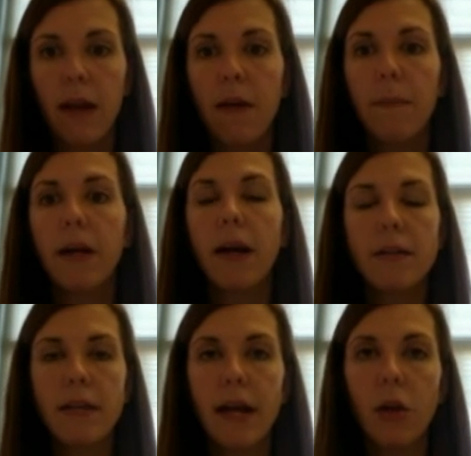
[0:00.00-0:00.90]

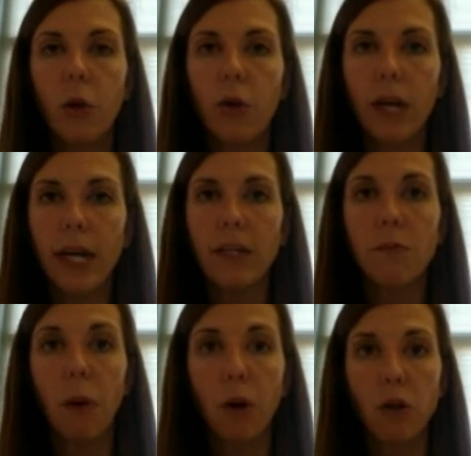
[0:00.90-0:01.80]
Because that chlorine is
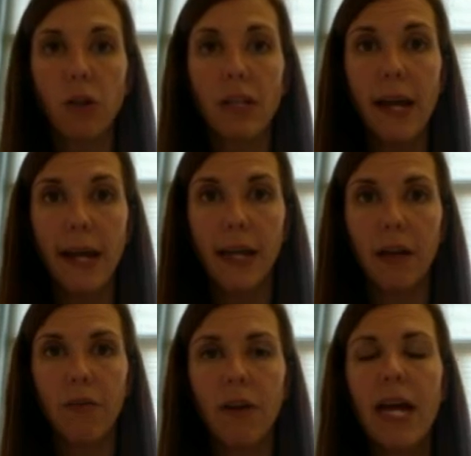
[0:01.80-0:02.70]
partially
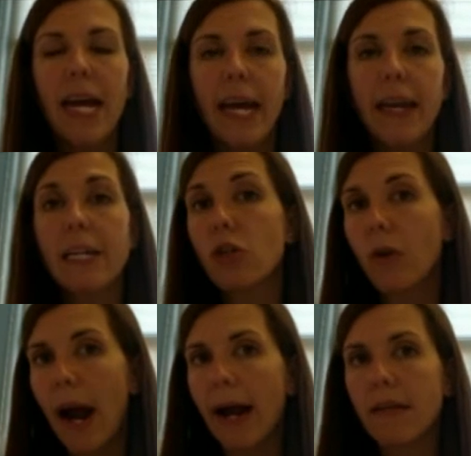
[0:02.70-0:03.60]
negative, it
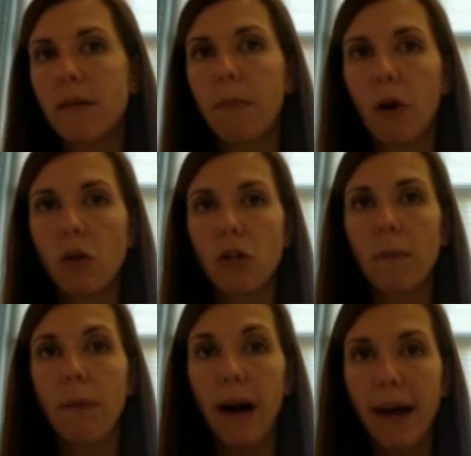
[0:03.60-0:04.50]
attracts the partially
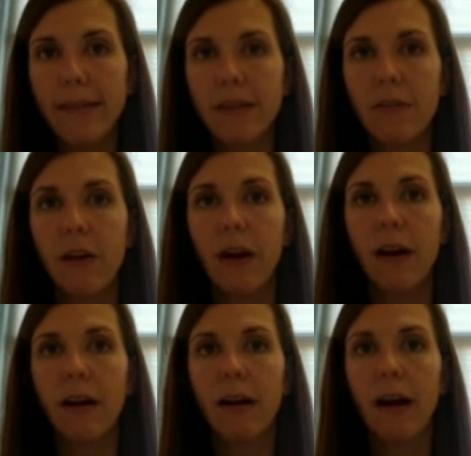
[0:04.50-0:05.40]
positive
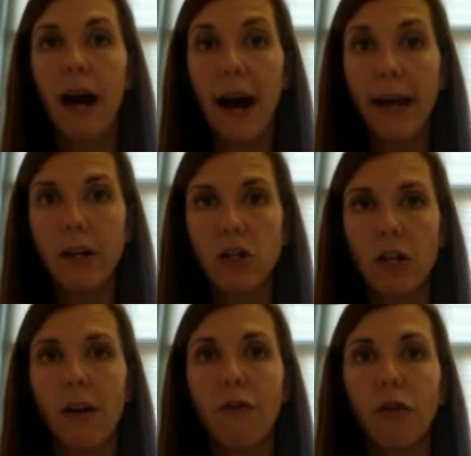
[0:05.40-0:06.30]

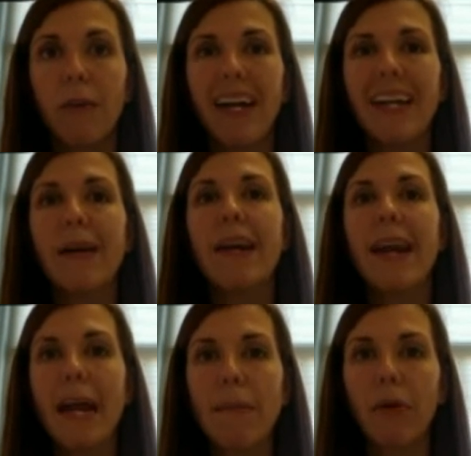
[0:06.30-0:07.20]
hydrogen from a
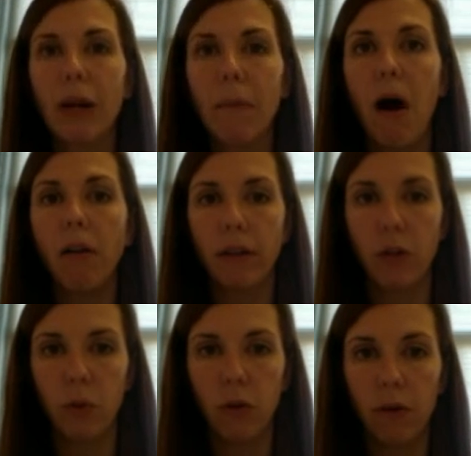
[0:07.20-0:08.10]
neighboring
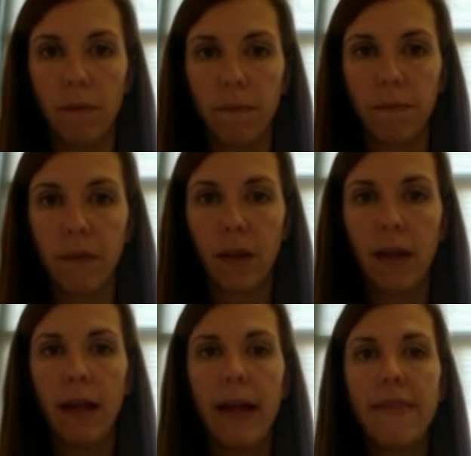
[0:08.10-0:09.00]
molecule.
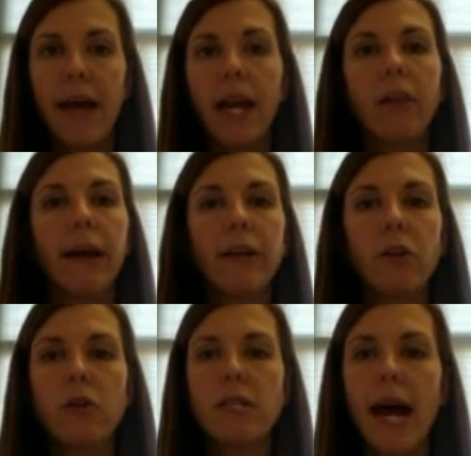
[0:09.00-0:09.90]
That
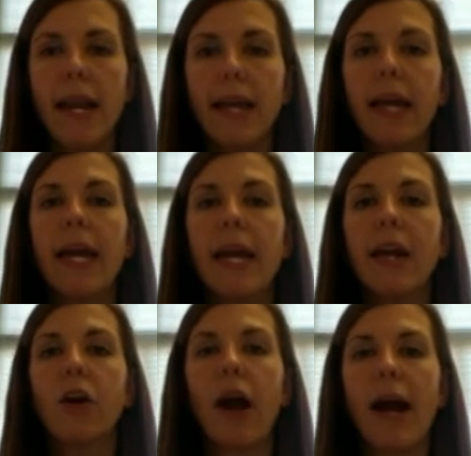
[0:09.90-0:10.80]
electrostatic
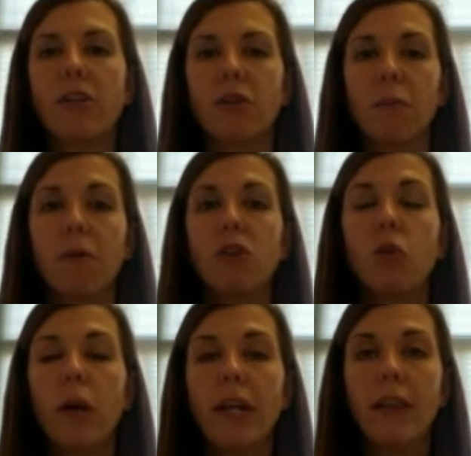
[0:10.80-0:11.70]
interaction
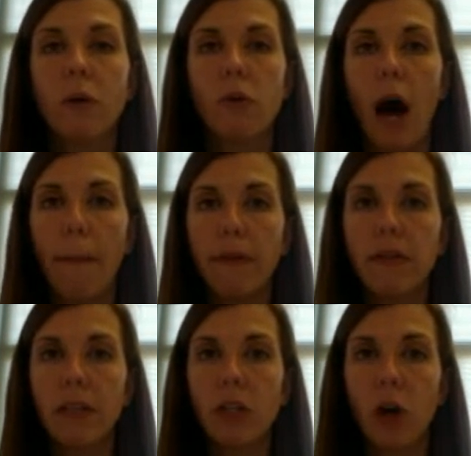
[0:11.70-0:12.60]
between those
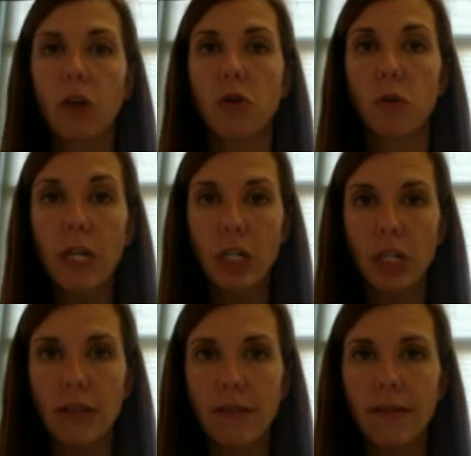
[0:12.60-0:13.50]
oppositely charged
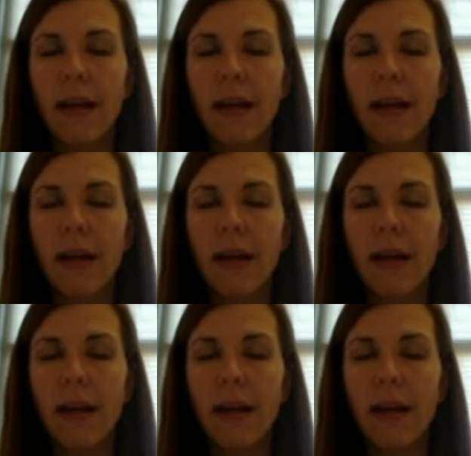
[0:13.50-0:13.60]
regions